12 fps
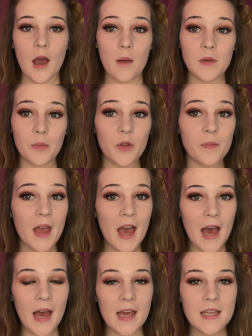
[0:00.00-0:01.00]
I'm done with my
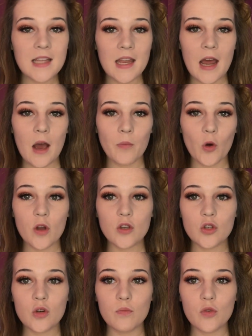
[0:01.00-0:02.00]
eyes, and now I'm going
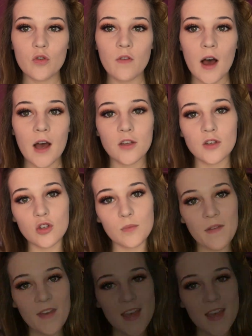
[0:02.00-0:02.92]
to move on to my